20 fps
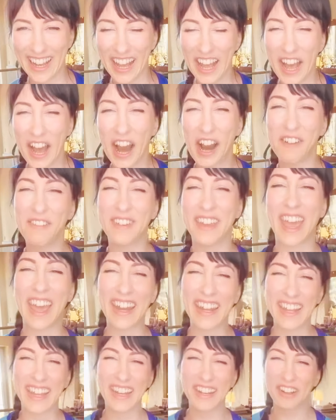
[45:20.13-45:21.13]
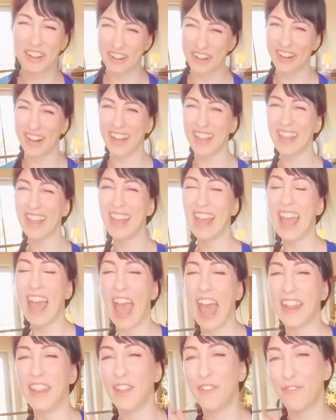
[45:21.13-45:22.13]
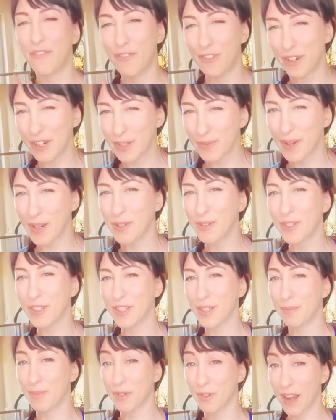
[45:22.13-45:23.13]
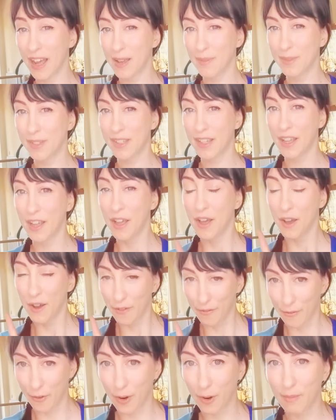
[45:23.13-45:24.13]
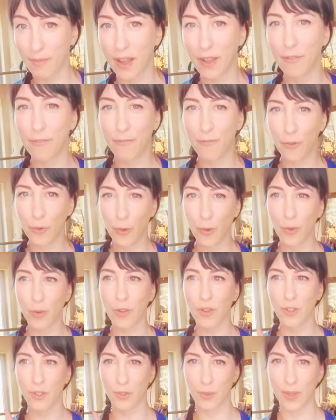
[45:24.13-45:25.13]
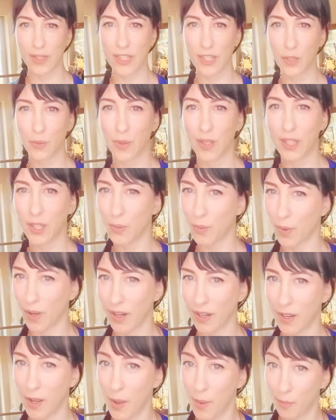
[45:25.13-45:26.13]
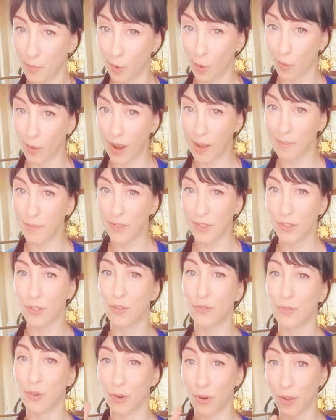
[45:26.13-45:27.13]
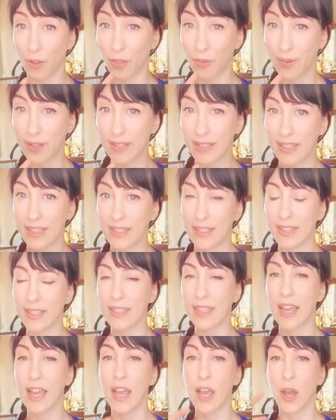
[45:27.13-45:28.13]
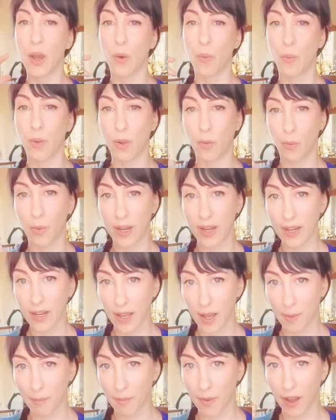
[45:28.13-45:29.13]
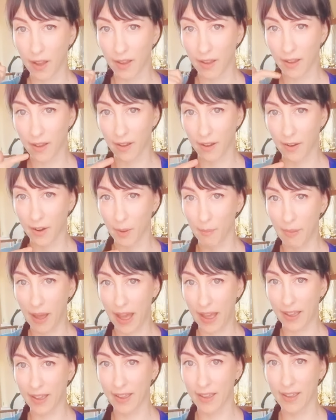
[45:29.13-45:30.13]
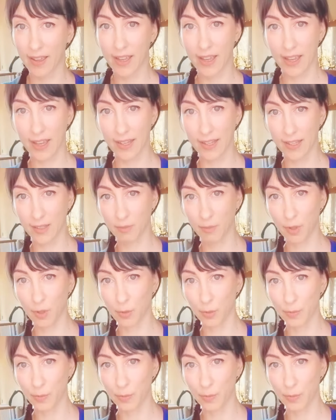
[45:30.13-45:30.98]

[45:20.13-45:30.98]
of getting in early. And the first one who subscribes for my full 2021 program, so for all three seasons, will win a mug or a bag in this blue.